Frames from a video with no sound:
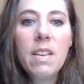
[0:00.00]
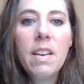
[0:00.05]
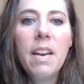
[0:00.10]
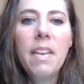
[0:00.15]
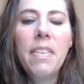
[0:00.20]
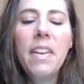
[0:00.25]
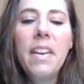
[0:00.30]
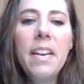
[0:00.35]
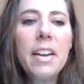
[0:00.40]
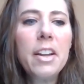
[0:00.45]
I
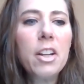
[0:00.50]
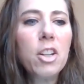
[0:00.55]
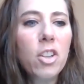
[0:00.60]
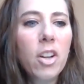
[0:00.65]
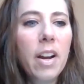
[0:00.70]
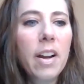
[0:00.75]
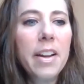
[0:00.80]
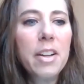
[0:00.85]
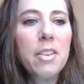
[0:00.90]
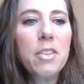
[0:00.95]
think I
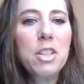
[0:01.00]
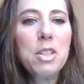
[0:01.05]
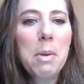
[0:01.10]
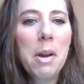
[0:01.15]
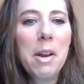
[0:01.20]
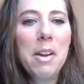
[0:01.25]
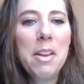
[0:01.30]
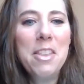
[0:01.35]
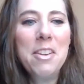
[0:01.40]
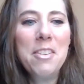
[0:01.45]
cried. It was
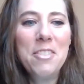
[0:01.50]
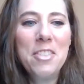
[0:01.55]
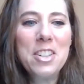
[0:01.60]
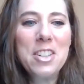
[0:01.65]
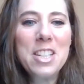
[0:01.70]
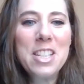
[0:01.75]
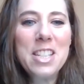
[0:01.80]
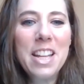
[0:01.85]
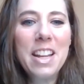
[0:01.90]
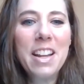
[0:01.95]
probably the
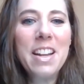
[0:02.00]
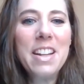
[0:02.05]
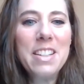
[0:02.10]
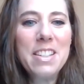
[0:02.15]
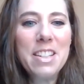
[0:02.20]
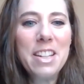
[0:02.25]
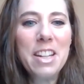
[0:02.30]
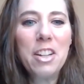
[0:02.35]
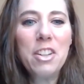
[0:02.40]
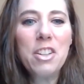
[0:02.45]
first thing I
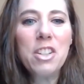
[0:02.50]
did.